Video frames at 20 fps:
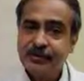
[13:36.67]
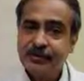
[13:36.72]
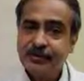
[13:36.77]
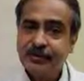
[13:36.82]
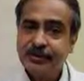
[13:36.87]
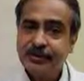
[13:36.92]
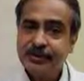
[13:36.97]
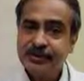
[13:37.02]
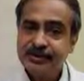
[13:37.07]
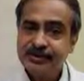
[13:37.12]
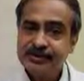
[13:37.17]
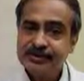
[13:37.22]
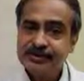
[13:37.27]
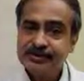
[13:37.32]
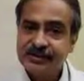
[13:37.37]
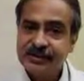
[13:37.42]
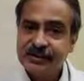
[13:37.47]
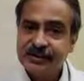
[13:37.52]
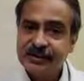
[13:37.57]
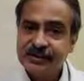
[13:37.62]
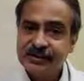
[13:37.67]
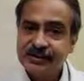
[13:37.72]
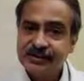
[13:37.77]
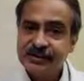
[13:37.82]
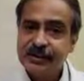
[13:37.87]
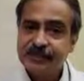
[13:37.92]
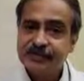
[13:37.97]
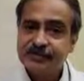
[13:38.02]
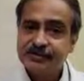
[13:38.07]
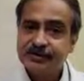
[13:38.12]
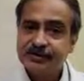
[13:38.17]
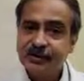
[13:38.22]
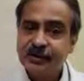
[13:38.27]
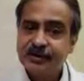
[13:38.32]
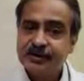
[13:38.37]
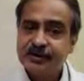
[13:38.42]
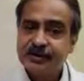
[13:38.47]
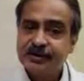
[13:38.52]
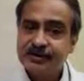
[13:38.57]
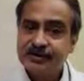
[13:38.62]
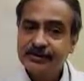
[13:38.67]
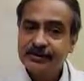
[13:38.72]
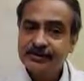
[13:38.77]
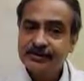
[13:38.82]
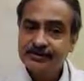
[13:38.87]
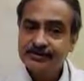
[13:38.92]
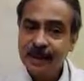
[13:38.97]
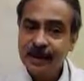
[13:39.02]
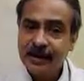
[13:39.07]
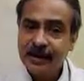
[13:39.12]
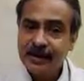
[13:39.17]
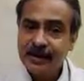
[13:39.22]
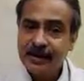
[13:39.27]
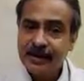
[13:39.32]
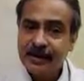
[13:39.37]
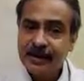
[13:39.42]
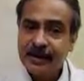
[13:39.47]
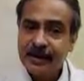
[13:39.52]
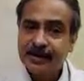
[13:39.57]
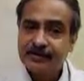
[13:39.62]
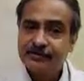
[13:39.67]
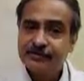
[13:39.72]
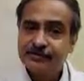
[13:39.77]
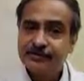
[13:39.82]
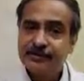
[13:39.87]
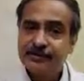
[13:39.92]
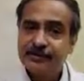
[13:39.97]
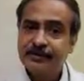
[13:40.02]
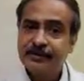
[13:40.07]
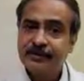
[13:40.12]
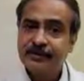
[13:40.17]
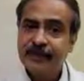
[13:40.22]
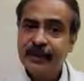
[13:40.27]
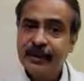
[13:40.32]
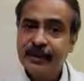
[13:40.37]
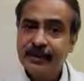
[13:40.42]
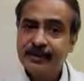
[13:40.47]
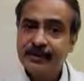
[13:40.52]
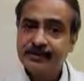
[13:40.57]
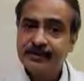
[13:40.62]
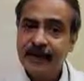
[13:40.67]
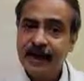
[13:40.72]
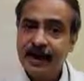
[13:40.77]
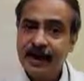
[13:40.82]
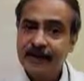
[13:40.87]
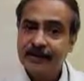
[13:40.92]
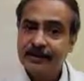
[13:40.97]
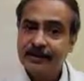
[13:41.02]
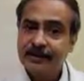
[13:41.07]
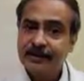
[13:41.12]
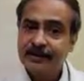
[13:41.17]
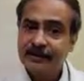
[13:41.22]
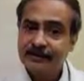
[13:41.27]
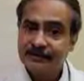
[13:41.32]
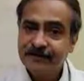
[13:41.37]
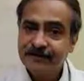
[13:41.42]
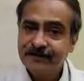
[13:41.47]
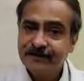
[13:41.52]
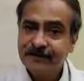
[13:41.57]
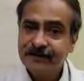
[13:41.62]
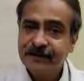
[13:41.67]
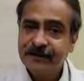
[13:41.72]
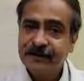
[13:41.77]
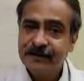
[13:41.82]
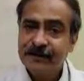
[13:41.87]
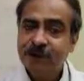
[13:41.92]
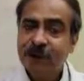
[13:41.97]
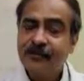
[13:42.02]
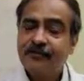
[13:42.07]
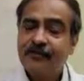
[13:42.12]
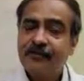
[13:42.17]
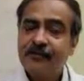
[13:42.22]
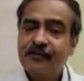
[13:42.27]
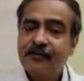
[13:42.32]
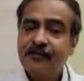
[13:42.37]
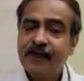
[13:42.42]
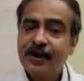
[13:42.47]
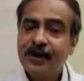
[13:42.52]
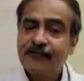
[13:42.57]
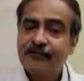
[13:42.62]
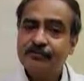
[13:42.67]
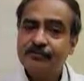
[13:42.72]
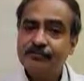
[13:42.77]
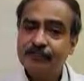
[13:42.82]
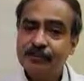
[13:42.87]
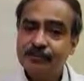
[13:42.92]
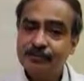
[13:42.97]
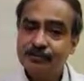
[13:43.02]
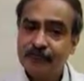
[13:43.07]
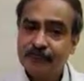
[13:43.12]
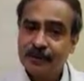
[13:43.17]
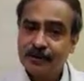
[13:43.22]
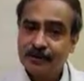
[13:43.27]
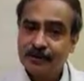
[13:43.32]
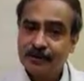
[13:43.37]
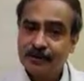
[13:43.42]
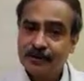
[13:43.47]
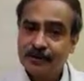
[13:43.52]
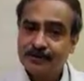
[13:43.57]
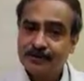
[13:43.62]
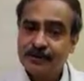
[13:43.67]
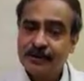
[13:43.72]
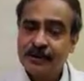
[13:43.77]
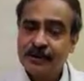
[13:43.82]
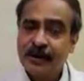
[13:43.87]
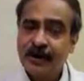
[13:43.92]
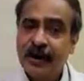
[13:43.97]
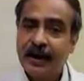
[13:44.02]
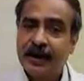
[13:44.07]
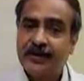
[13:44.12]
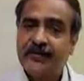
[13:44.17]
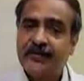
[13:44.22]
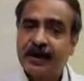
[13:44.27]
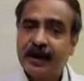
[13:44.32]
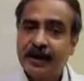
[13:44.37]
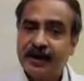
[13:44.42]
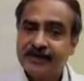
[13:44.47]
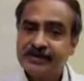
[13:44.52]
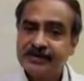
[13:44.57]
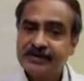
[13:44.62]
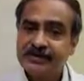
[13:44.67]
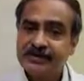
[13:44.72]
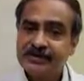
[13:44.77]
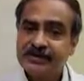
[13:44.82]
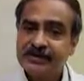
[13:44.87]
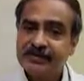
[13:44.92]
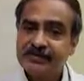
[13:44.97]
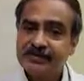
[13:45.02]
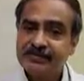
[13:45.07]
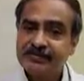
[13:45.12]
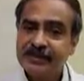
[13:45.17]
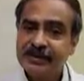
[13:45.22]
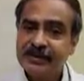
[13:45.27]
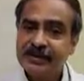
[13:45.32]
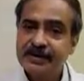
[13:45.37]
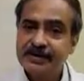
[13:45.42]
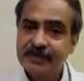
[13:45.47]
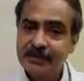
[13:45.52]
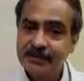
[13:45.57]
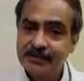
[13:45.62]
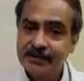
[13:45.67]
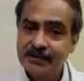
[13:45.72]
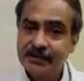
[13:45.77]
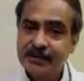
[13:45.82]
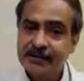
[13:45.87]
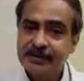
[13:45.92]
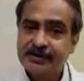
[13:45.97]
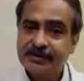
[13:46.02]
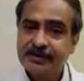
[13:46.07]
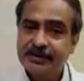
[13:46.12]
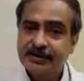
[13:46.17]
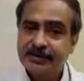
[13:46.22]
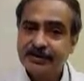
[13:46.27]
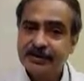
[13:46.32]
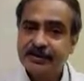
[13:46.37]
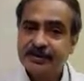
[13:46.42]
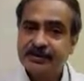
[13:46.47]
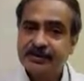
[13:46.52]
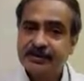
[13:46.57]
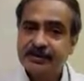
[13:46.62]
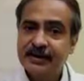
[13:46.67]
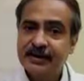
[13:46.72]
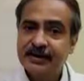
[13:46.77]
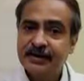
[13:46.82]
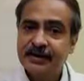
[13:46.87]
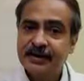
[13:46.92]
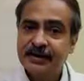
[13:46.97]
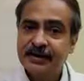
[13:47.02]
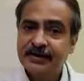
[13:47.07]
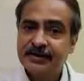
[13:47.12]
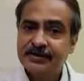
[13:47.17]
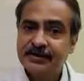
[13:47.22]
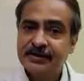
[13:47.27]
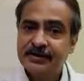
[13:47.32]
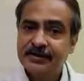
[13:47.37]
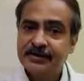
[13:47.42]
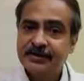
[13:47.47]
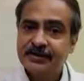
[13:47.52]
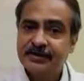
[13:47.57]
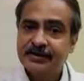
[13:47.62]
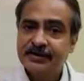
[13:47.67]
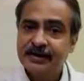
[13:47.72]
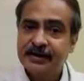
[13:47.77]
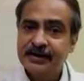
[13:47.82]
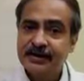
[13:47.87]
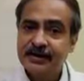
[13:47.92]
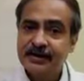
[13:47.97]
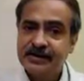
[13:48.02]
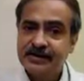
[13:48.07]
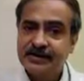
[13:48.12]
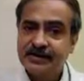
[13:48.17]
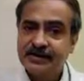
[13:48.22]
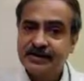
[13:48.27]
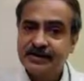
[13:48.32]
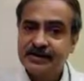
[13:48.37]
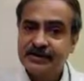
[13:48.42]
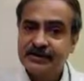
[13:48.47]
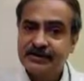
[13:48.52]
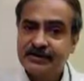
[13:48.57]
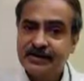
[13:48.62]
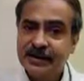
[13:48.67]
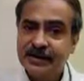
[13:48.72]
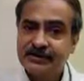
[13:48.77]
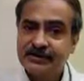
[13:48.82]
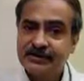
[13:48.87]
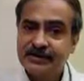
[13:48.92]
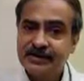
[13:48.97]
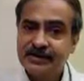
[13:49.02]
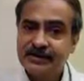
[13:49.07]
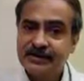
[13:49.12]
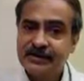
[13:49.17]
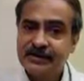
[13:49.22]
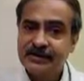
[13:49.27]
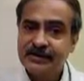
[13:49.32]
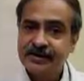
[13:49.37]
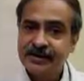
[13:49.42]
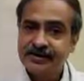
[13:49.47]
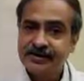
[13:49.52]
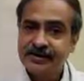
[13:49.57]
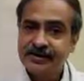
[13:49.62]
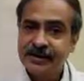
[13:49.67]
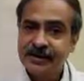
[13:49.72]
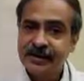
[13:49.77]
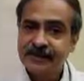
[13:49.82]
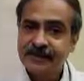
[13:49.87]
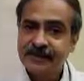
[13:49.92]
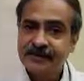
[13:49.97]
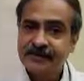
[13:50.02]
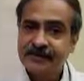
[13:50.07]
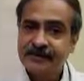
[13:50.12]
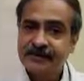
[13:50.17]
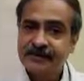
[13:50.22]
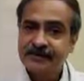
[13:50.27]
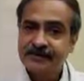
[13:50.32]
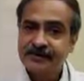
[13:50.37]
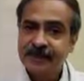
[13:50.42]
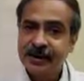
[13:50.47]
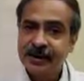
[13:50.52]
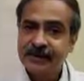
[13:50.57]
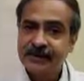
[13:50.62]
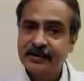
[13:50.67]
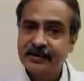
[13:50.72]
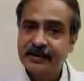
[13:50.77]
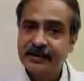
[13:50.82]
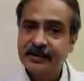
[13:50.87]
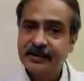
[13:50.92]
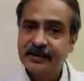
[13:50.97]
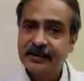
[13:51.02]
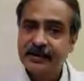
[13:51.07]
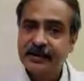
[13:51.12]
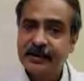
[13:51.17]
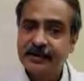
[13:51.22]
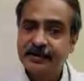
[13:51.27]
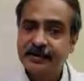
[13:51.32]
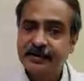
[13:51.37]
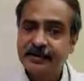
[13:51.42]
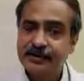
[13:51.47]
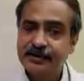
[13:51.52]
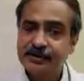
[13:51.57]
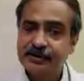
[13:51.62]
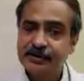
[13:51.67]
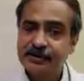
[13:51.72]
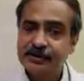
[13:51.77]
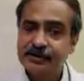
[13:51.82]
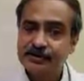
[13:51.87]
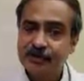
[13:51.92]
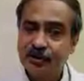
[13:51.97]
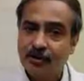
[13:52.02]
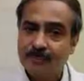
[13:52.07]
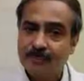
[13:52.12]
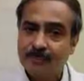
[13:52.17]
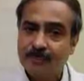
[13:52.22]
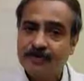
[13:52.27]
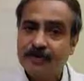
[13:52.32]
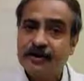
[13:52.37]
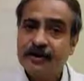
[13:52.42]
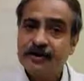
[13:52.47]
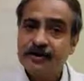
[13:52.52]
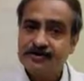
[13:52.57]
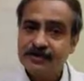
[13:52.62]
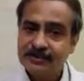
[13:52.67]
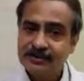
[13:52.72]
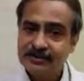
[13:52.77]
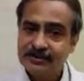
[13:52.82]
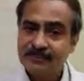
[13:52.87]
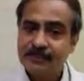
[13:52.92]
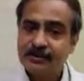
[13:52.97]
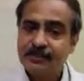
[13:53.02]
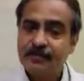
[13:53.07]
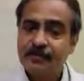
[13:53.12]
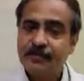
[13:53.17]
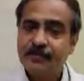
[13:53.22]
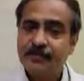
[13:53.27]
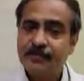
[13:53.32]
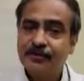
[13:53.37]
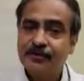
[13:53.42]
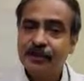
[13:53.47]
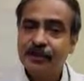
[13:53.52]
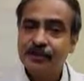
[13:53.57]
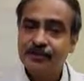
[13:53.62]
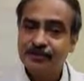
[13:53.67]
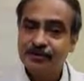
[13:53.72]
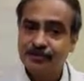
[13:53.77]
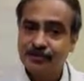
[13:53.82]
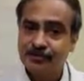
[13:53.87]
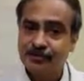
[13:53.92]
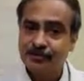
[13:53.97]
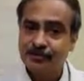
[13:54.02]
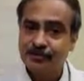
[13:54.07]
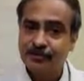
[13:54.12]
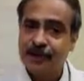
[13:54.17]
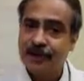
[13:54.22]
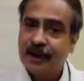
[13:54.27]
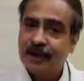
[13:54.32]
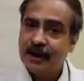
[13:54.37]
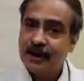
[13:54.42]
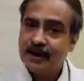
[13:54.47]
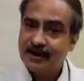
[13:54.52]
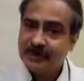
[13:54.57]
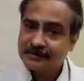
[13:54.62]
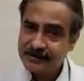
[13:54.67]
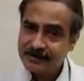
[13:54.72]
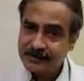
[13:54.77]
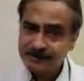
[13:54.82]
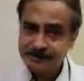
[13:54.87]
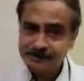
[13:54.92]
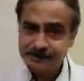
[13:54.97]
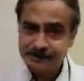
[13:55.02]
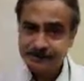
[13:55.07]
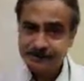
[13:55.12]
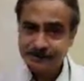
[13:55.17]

going inside is not returning back, and so one gets an apparent feeling of evacuation problem, and the anesthetist may give the hint that the patient is restless, agitated, anxiety, there is bradycardia, hypertension, yawning, suggestive of TUR syndrome, and then